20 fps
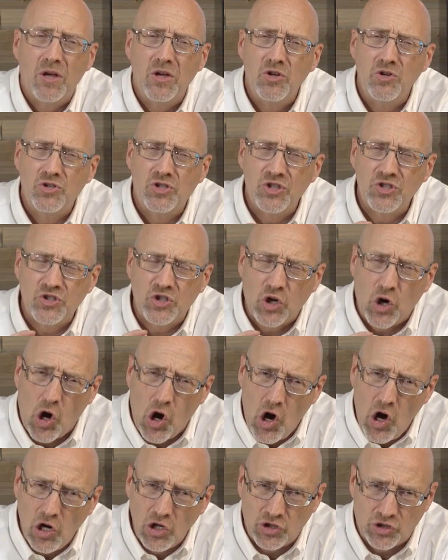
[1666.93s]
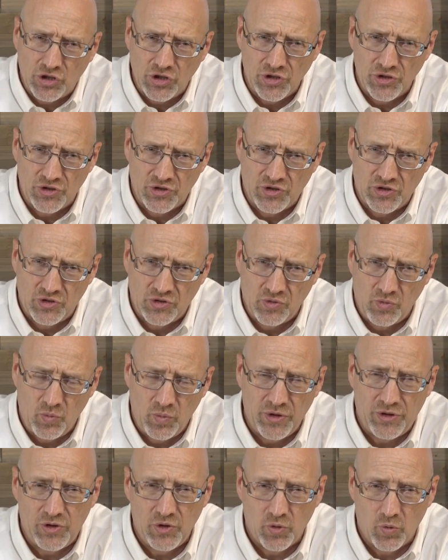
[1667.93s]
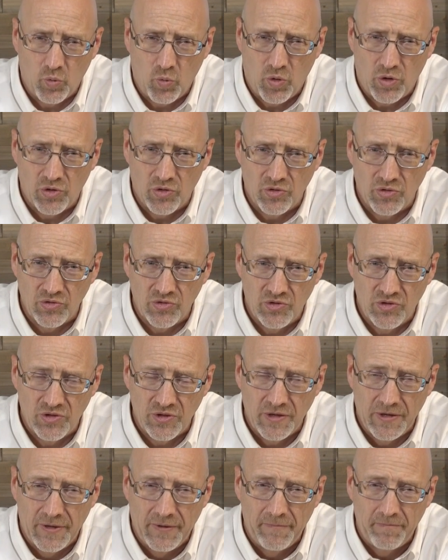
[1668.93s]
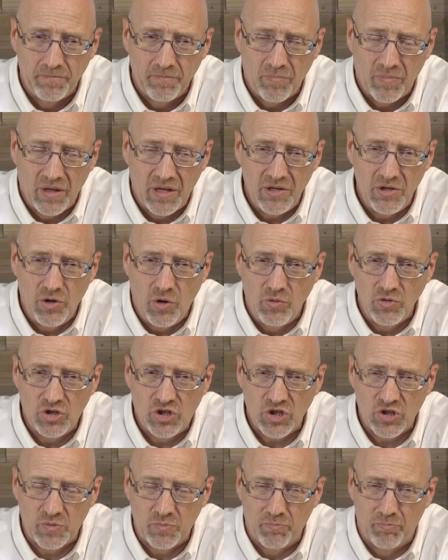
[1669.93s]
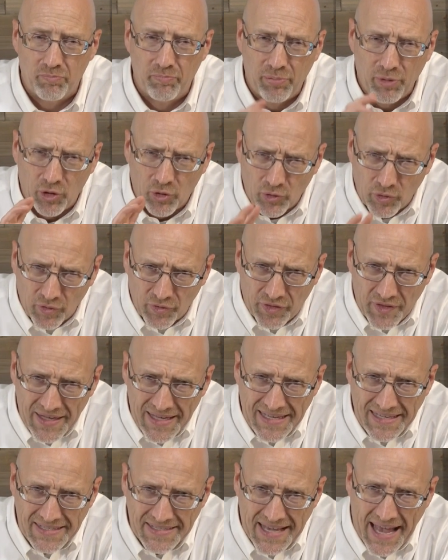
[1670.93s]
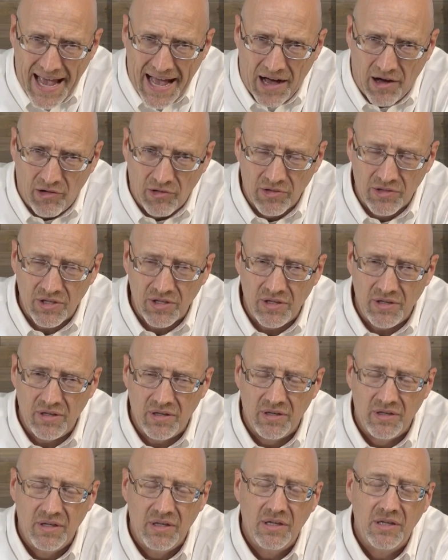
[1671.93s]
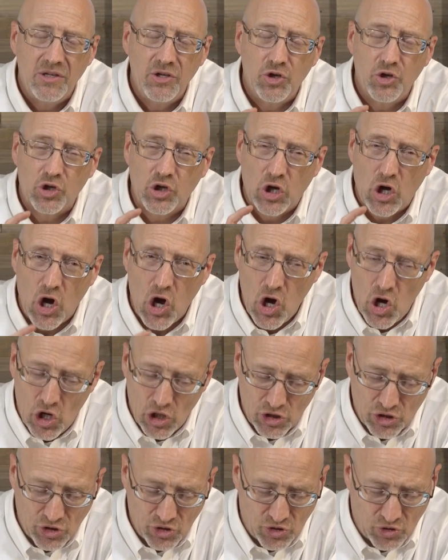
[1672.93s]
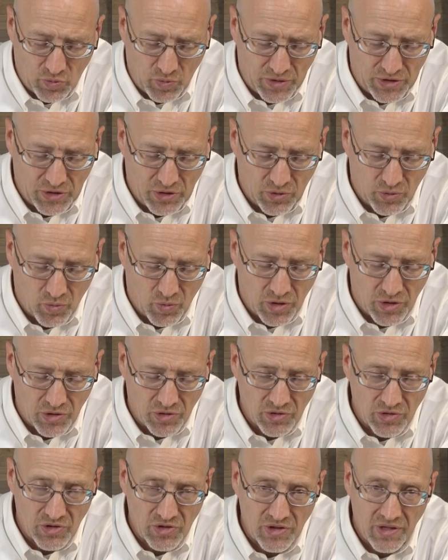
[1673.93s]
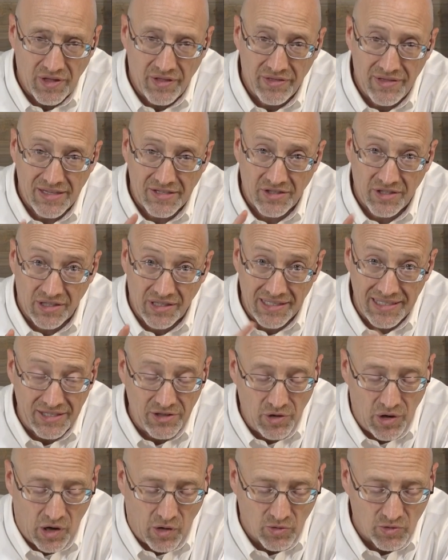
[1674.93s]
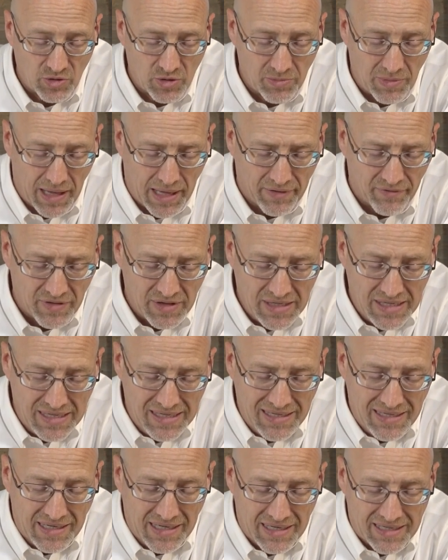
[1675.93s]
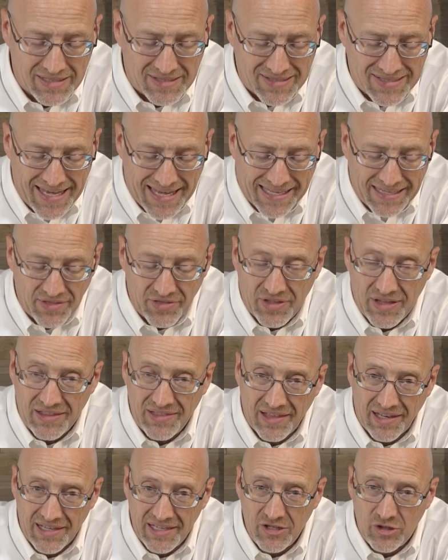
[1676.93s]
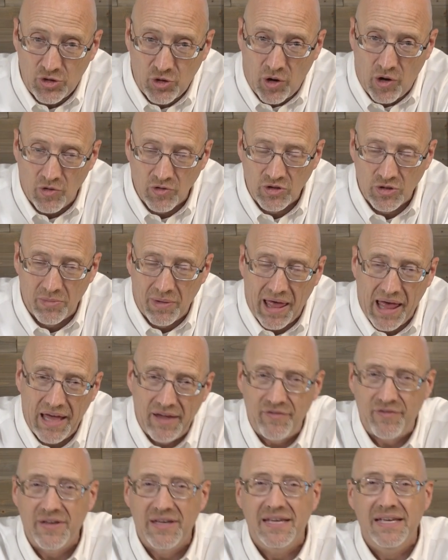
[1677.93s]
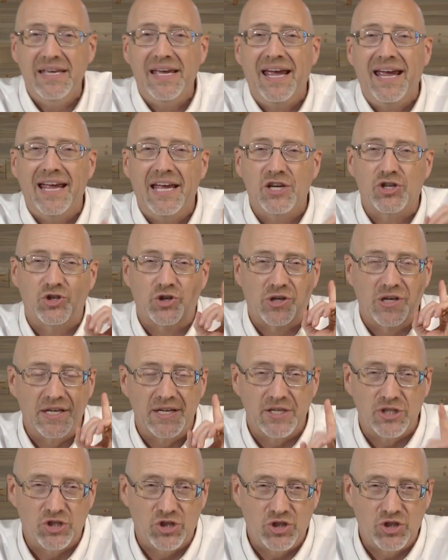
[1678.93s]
You're just cautious with your words. You don't just blurt things out. You're cautious with your words. That's going to lead to a wholesome life. A second thing that leads to a wholesome life is you're going to